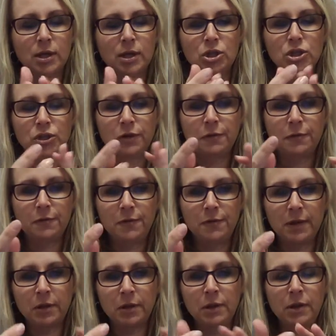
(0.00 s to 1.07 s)
Should
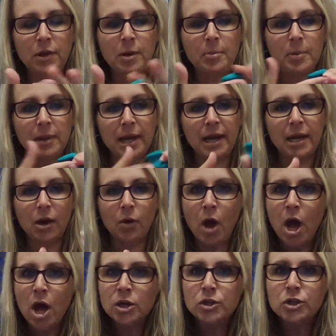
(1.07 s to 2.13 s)
feel the Play-Doh.
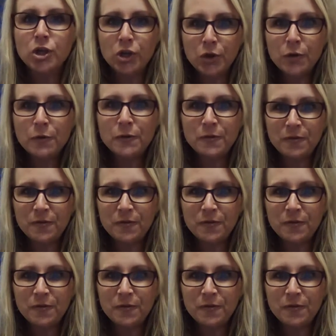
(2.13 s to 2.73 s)
Do you